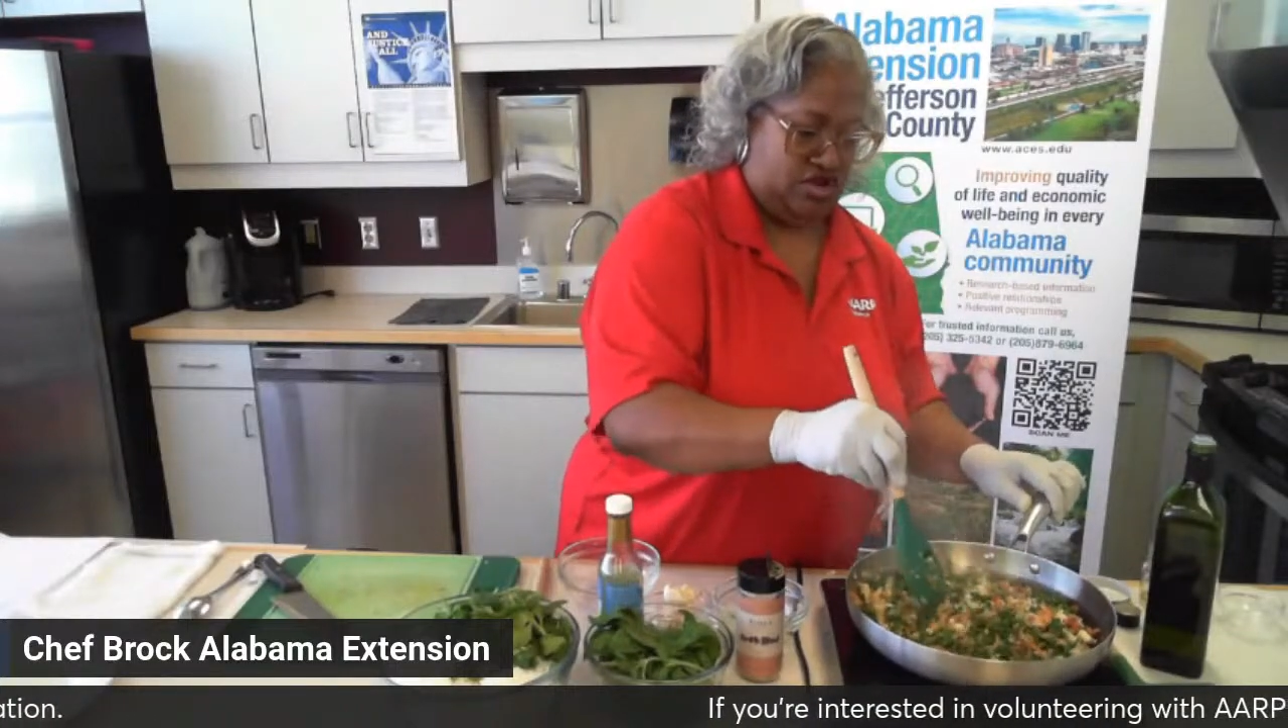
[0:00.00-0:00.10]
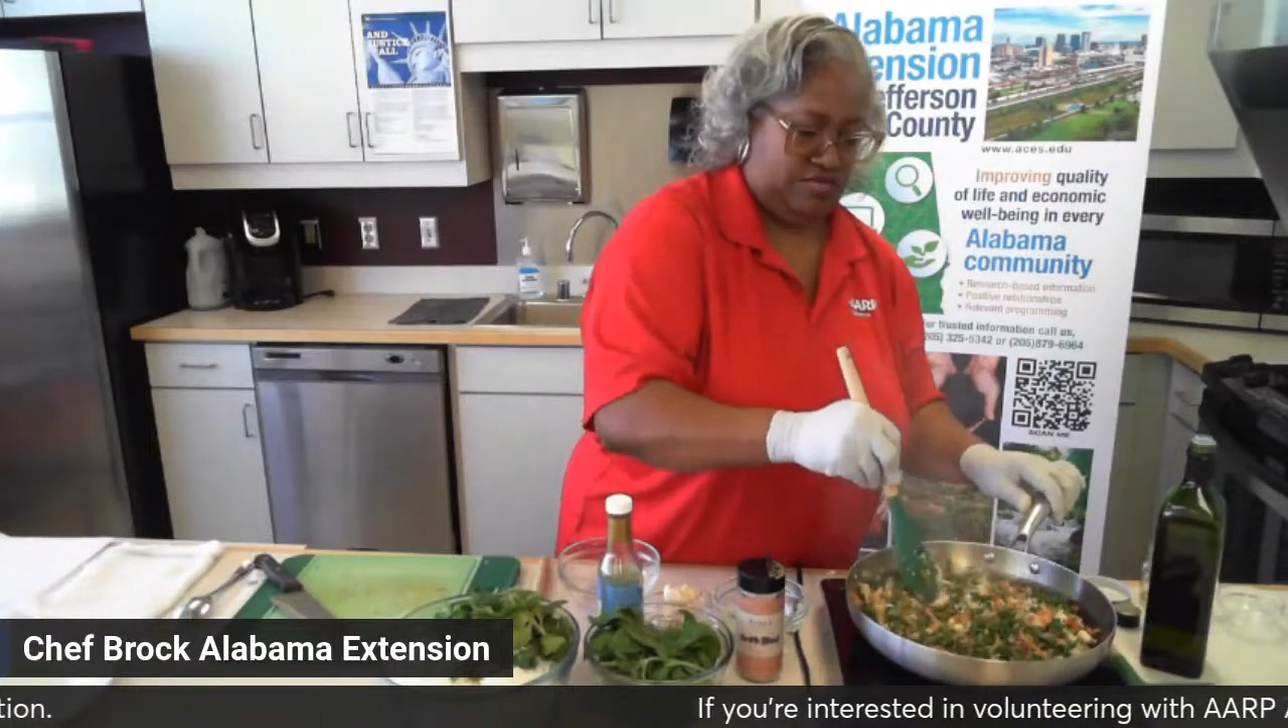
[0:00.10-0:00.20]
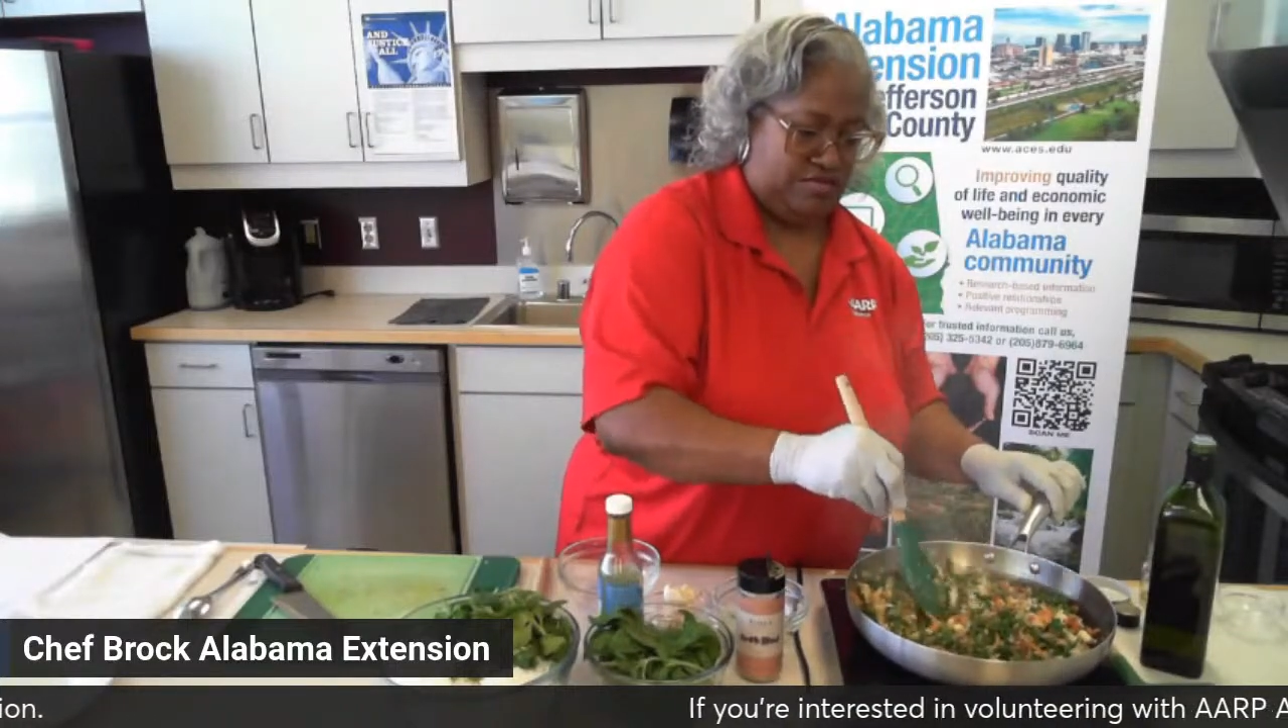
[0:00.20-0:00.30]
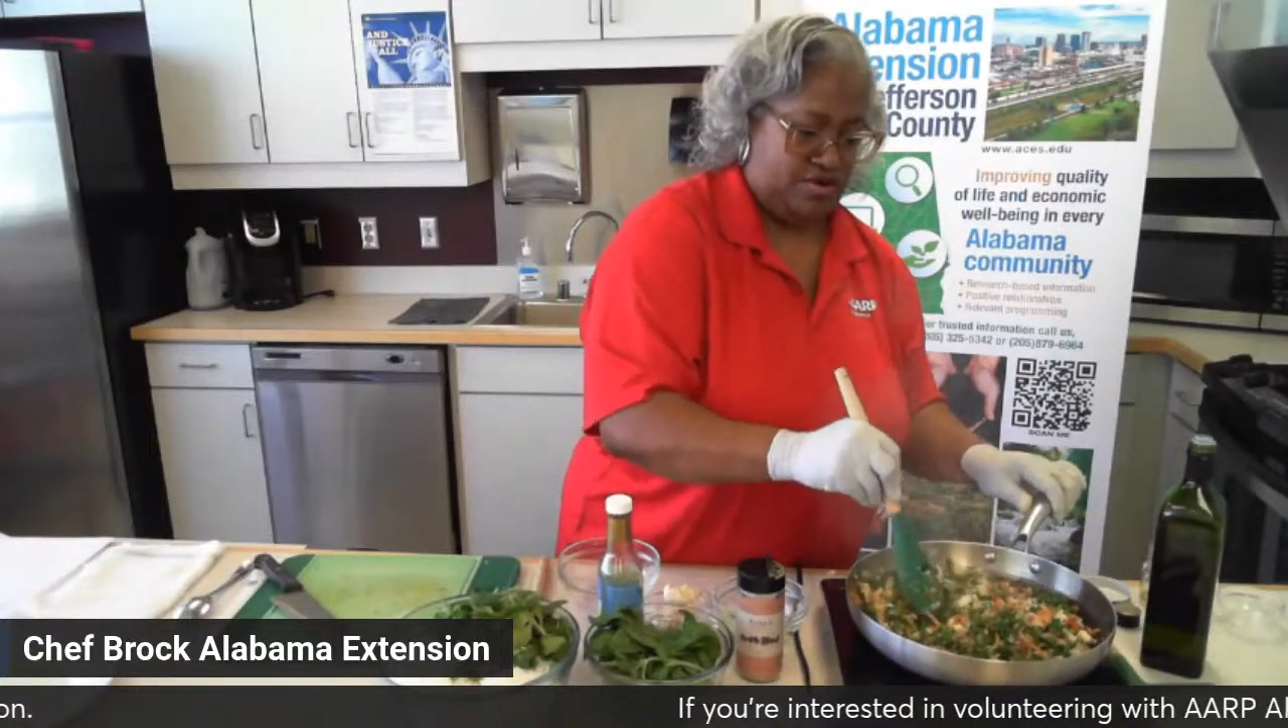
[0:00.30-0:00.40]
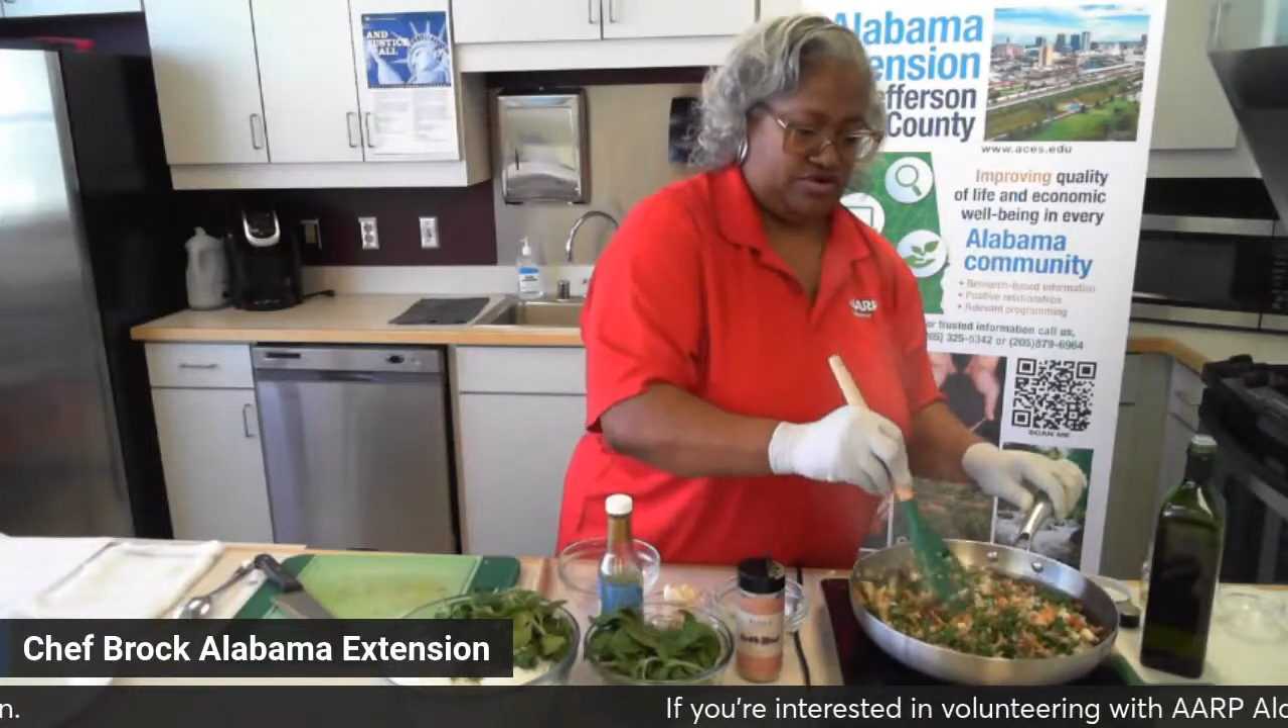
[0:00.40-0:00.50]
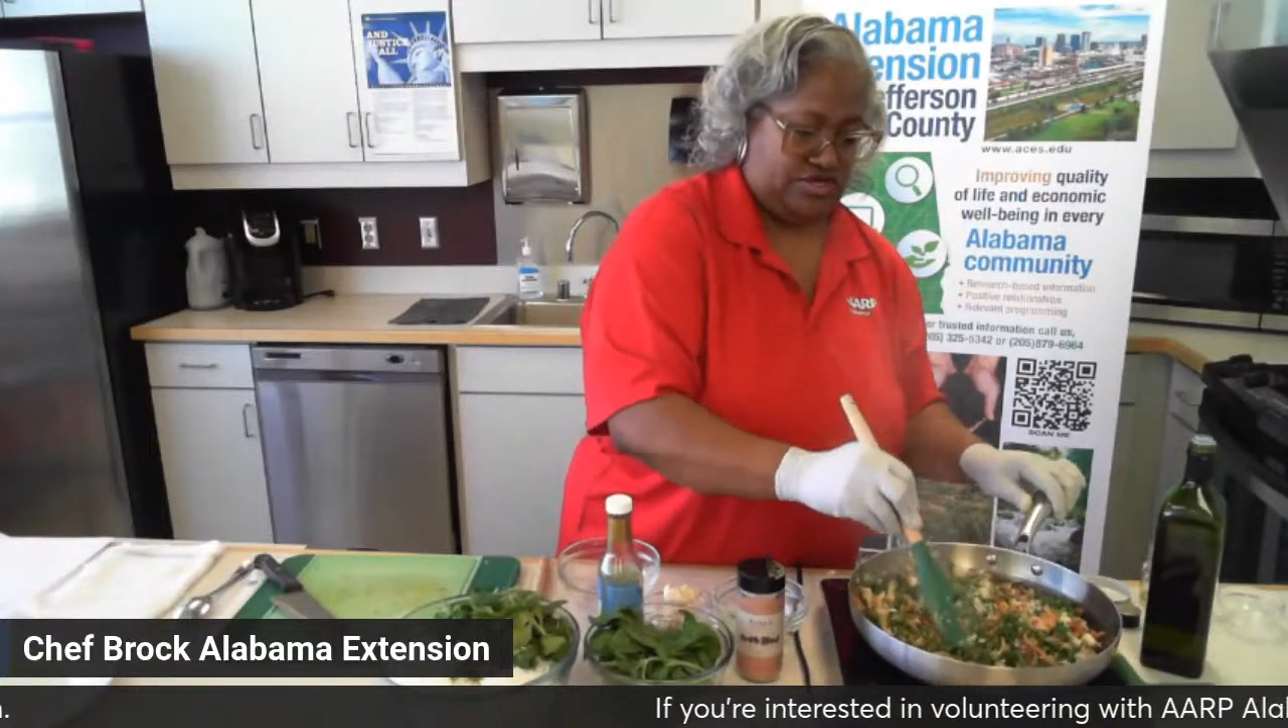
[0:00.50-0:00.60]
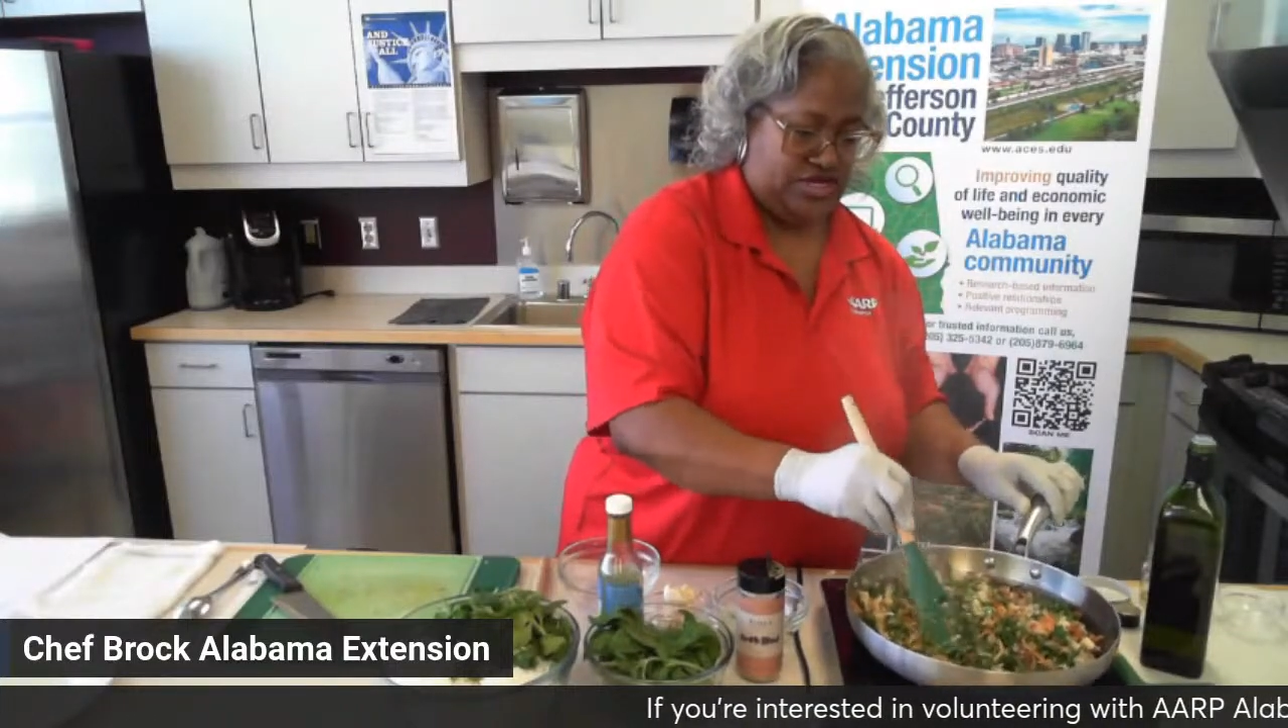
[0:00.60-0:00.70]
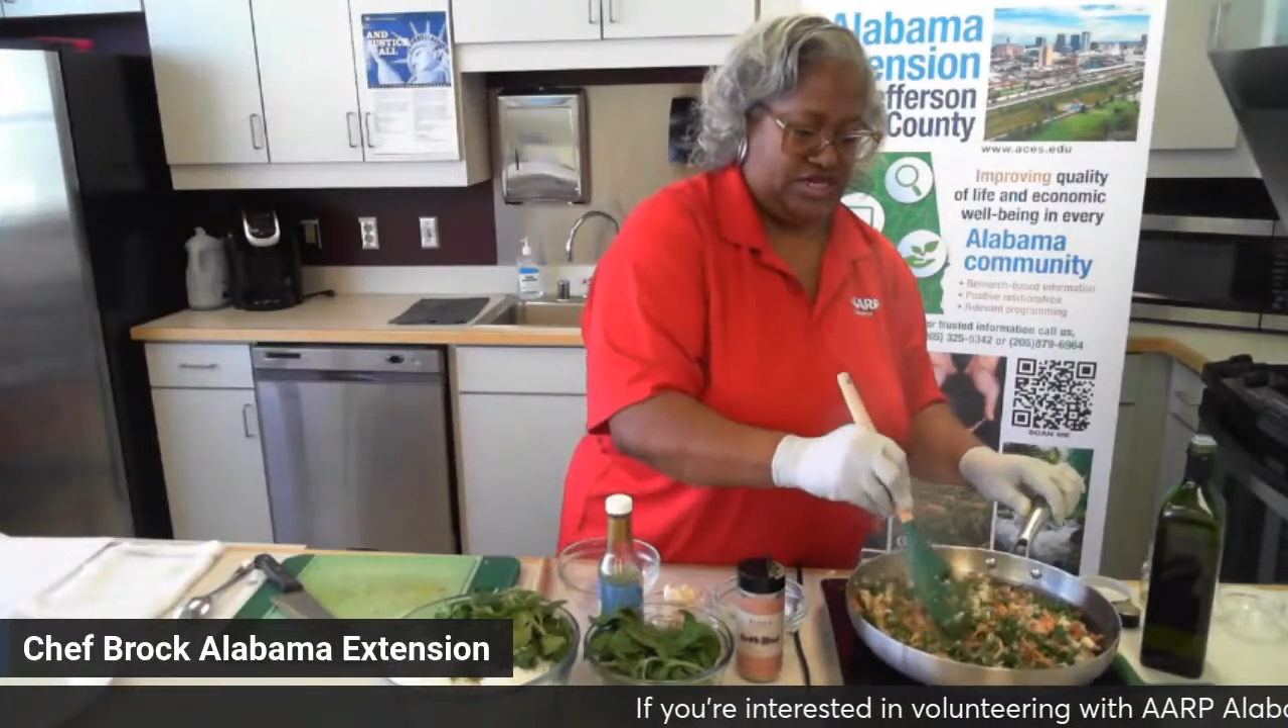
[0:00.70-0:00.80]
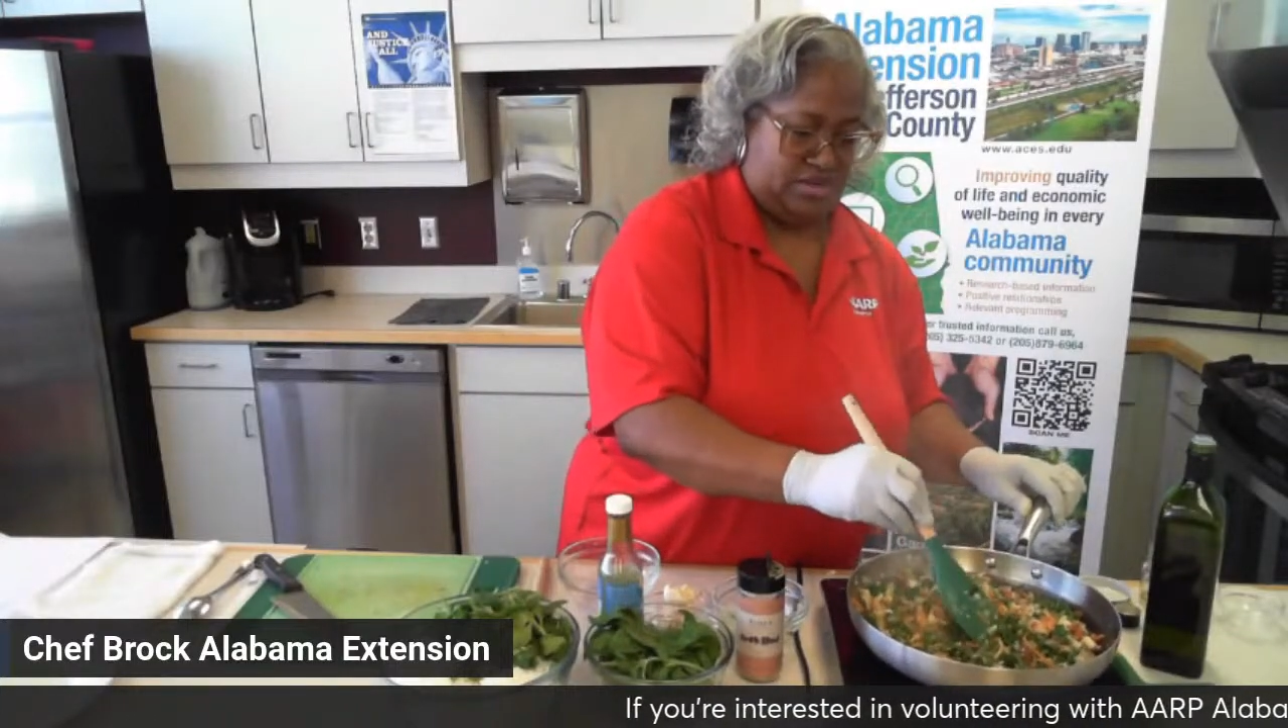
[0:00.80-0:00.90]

your protein